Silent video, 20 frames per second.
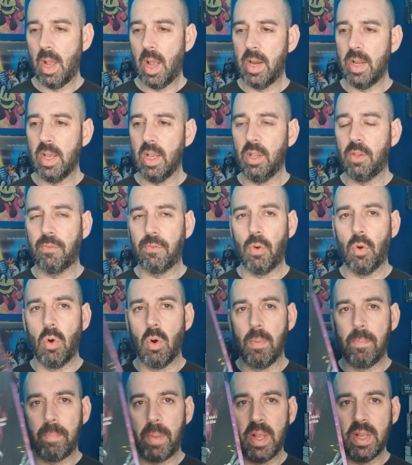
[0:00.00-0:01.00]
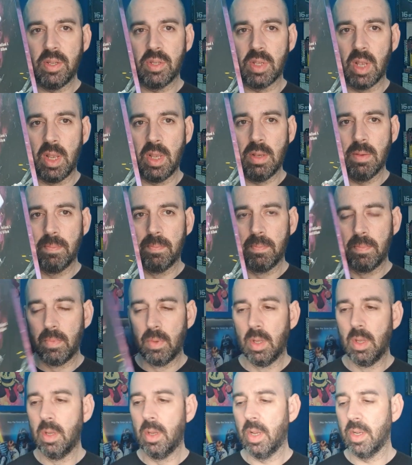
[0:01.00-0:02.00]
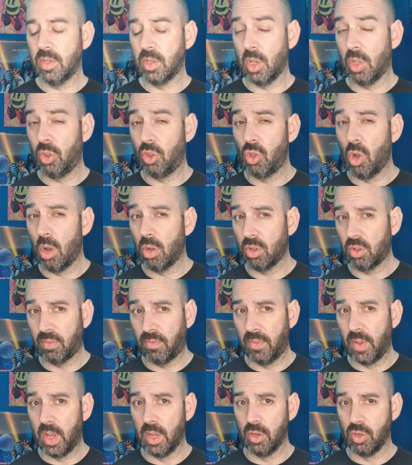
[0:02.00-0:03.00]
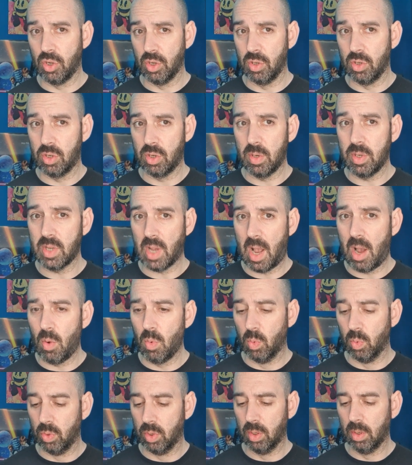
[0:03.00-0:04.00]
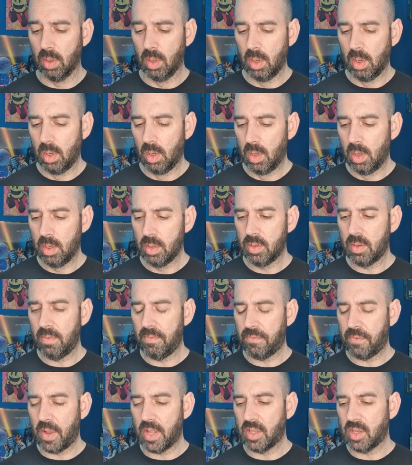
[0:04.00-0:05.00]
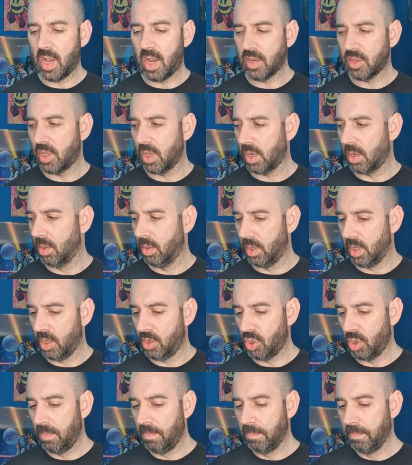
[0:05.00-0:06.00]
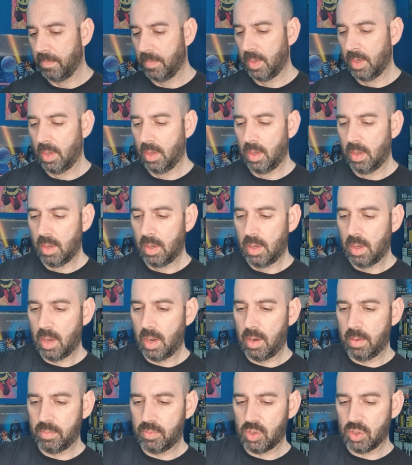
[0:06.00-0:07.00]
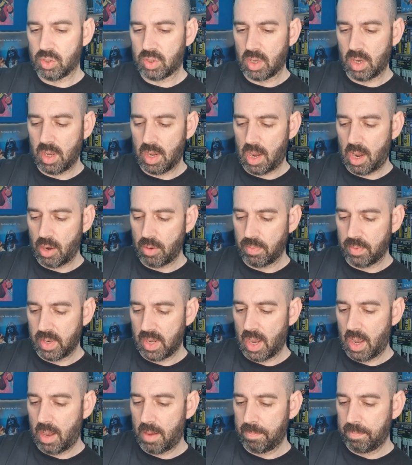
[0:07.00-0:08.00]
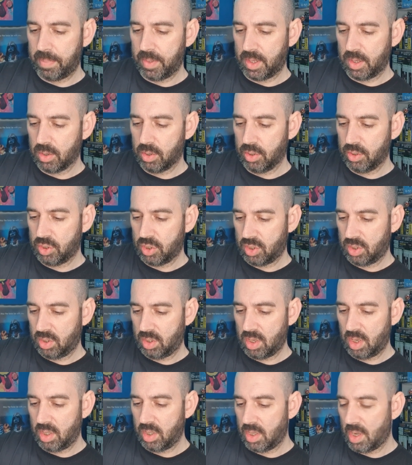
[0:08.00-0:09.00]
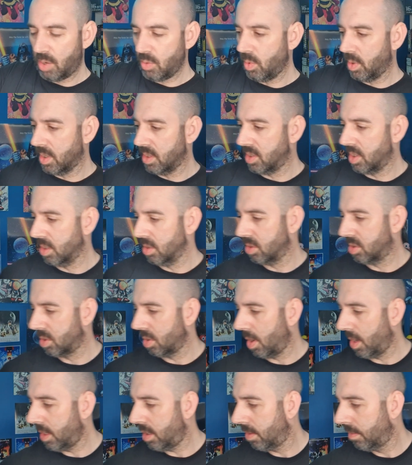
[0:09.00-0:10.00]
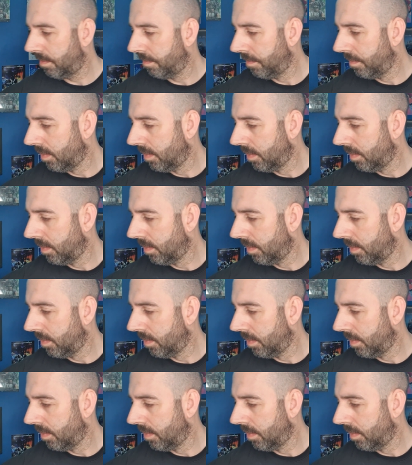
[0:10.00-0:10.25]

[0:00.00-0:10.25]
And it is for PC. It's a DOS version, so it's old. It's in fantastic condition. And I'm just going to open it up because the note is inside.